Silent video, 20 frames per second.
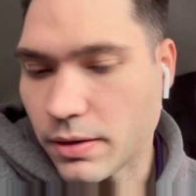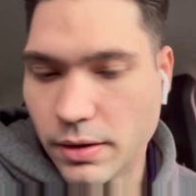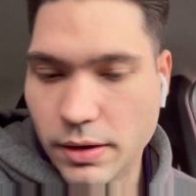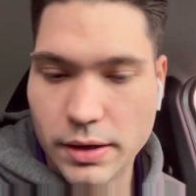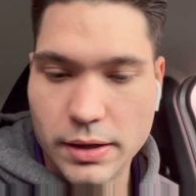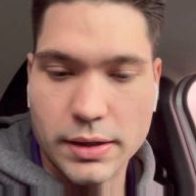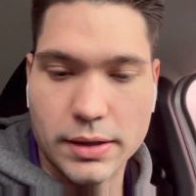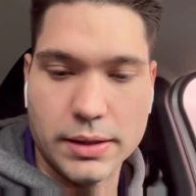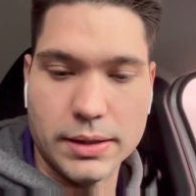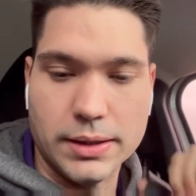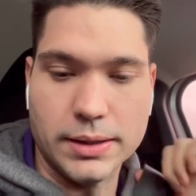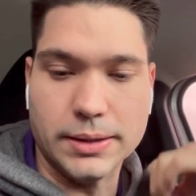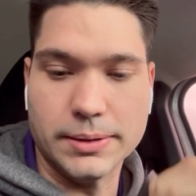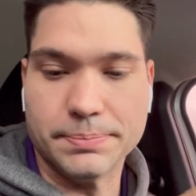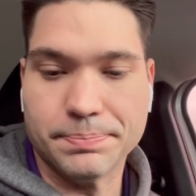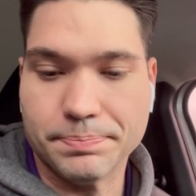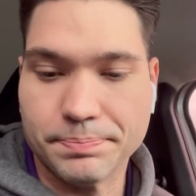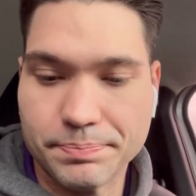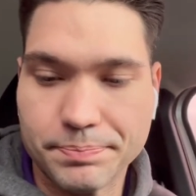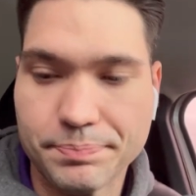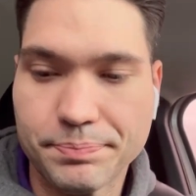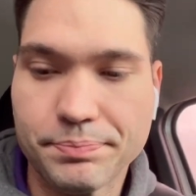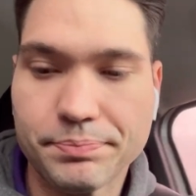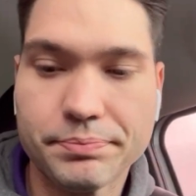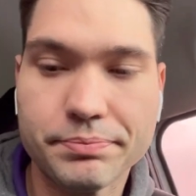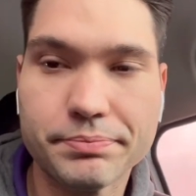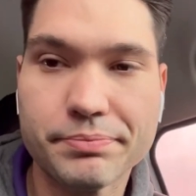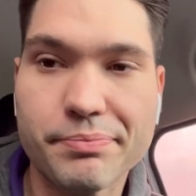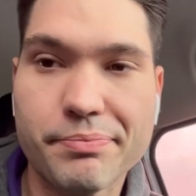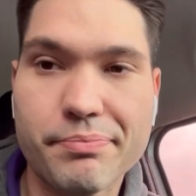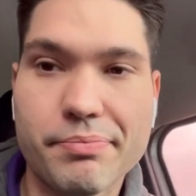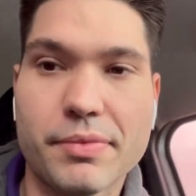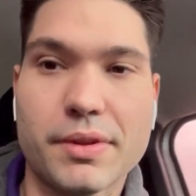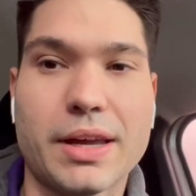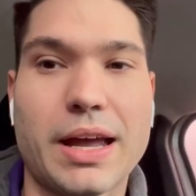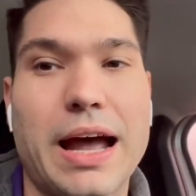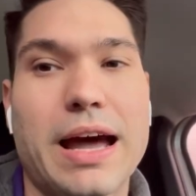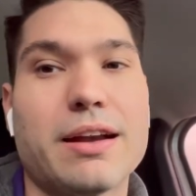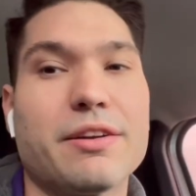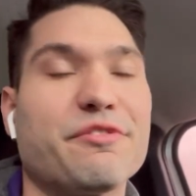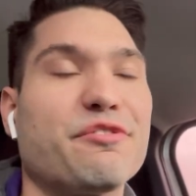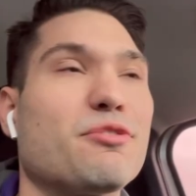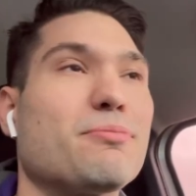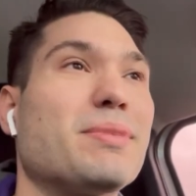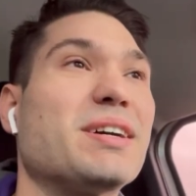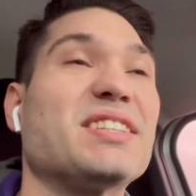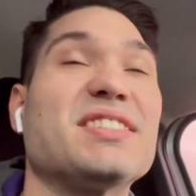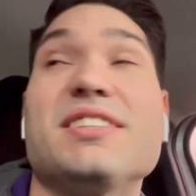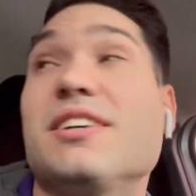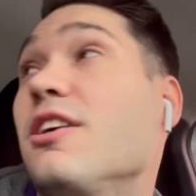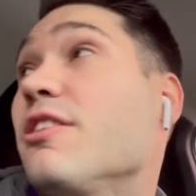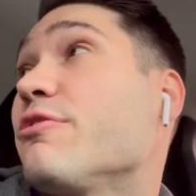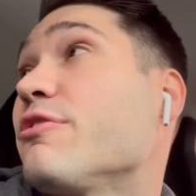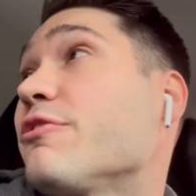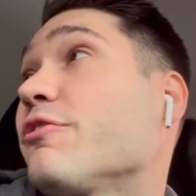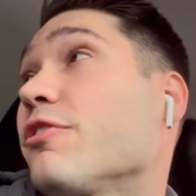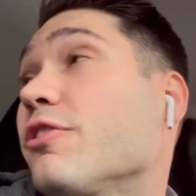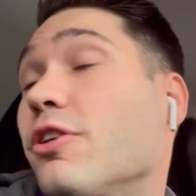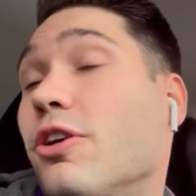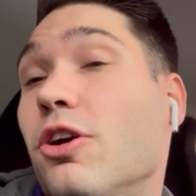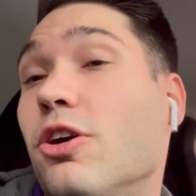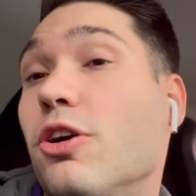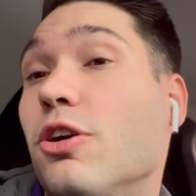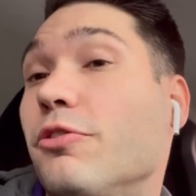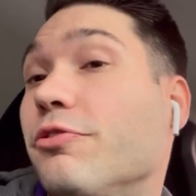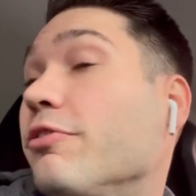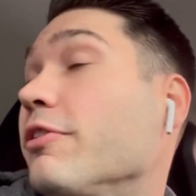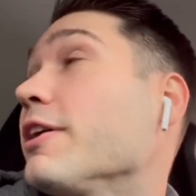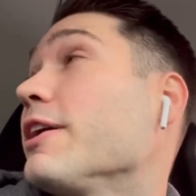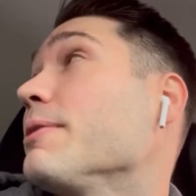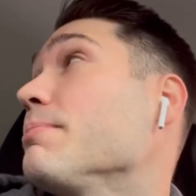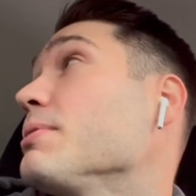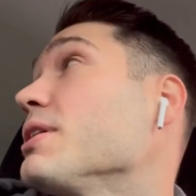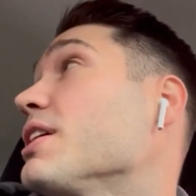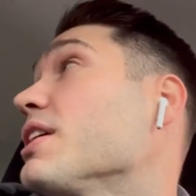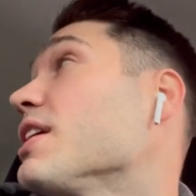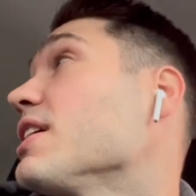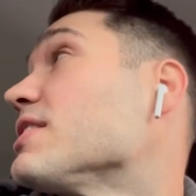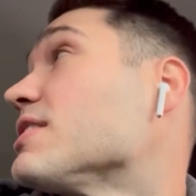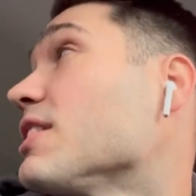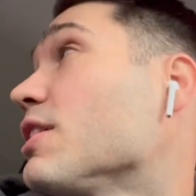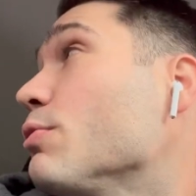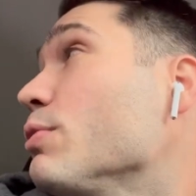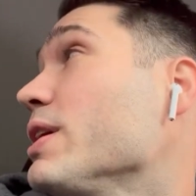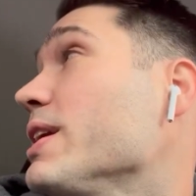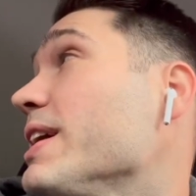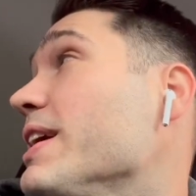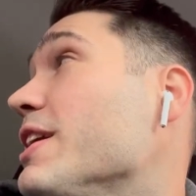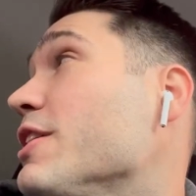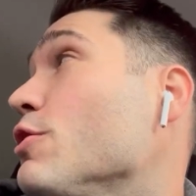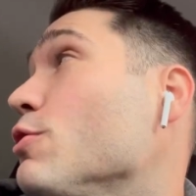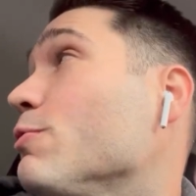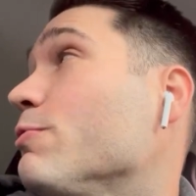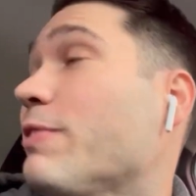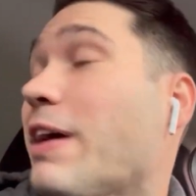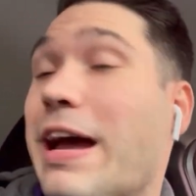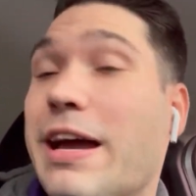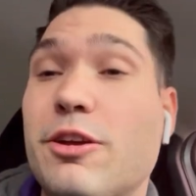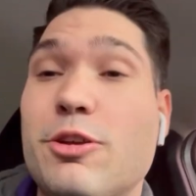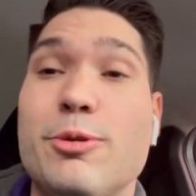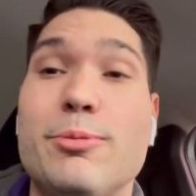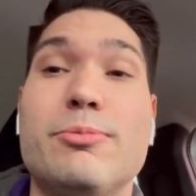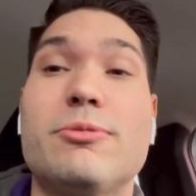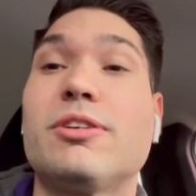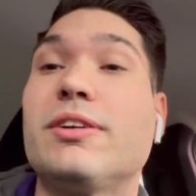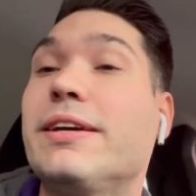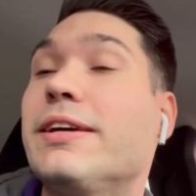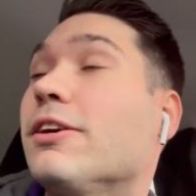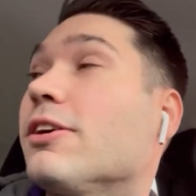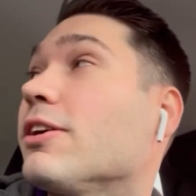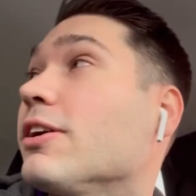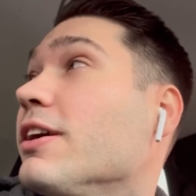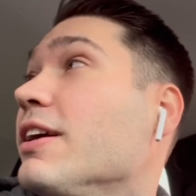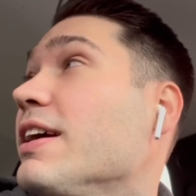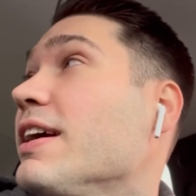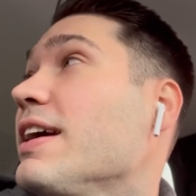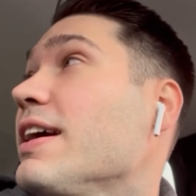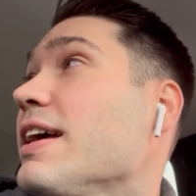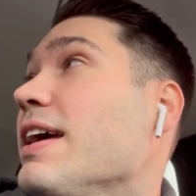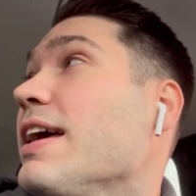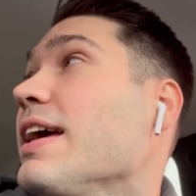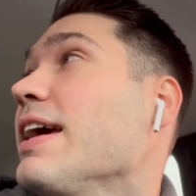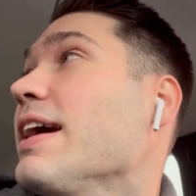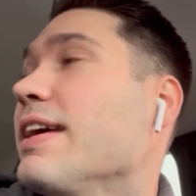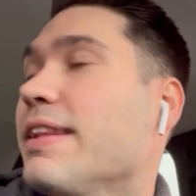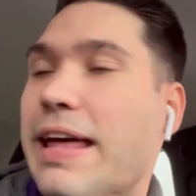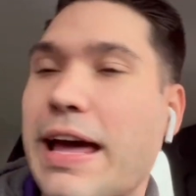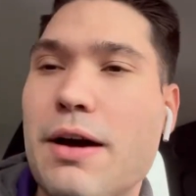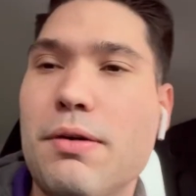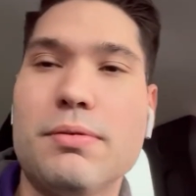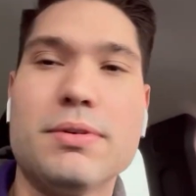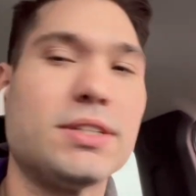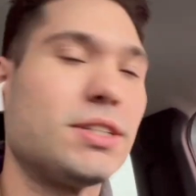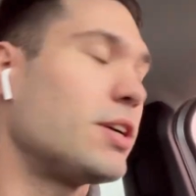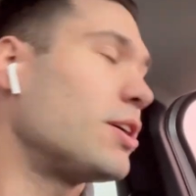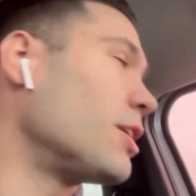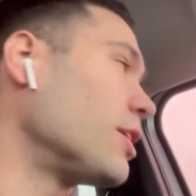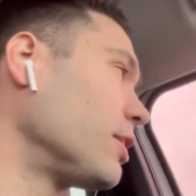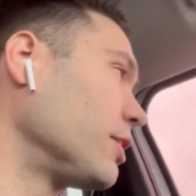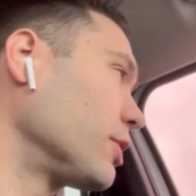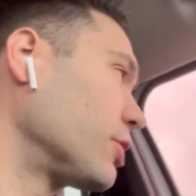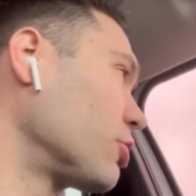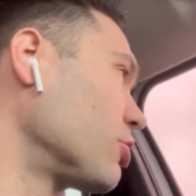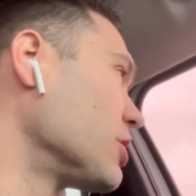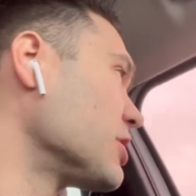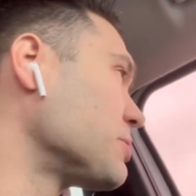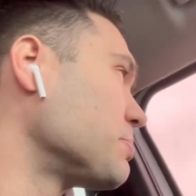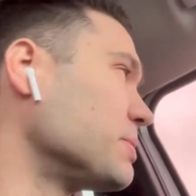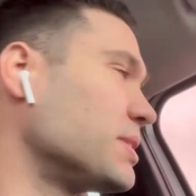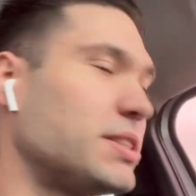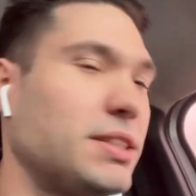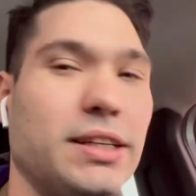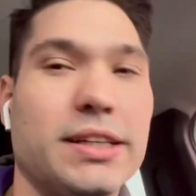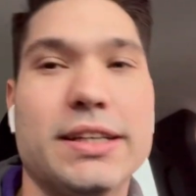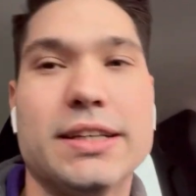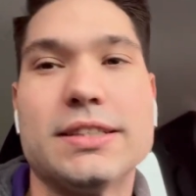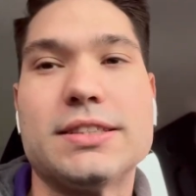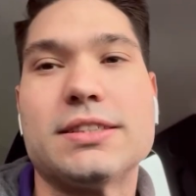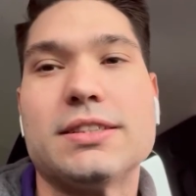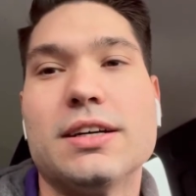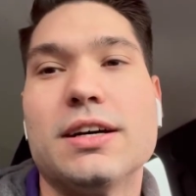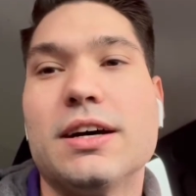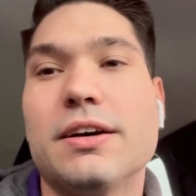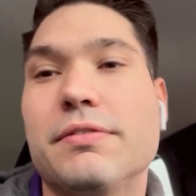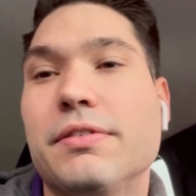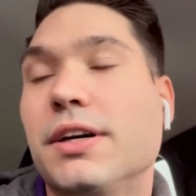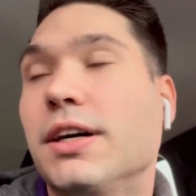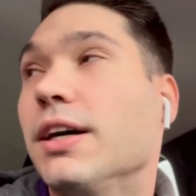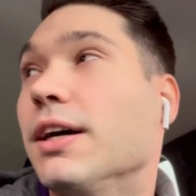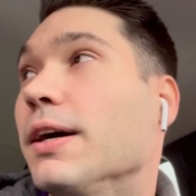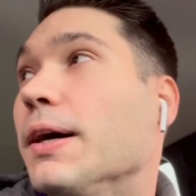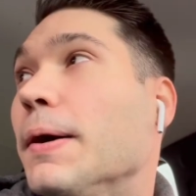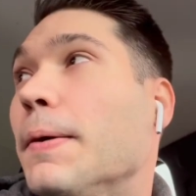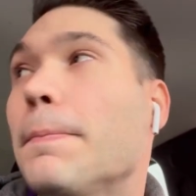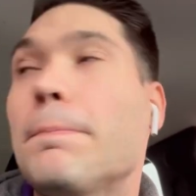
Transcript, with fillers: Um, kind of for myself and for the girlfriend because uh, we need a new vacuum cleaner. And that was on the Christmas list of, uh,